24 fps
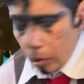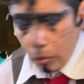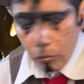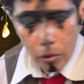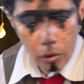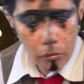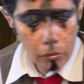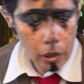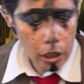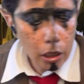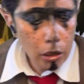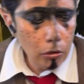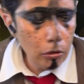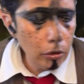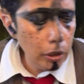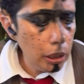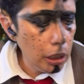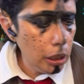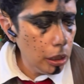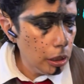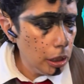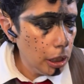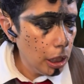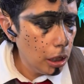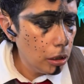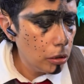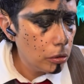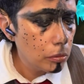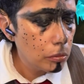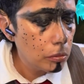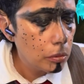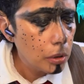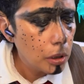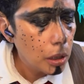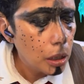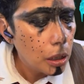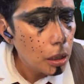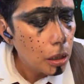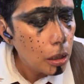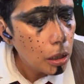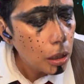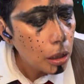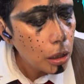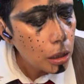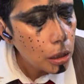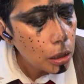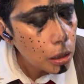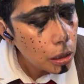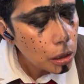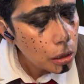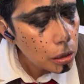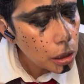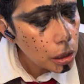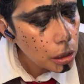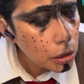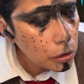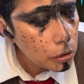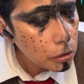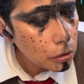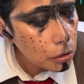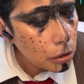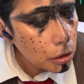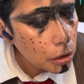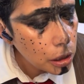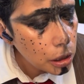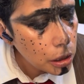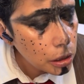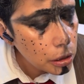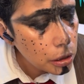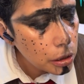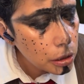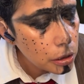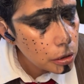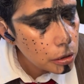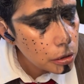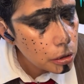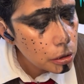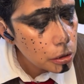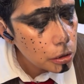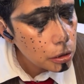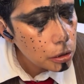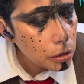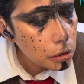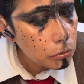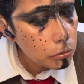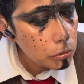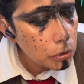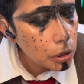am I going here now? Let's look at this.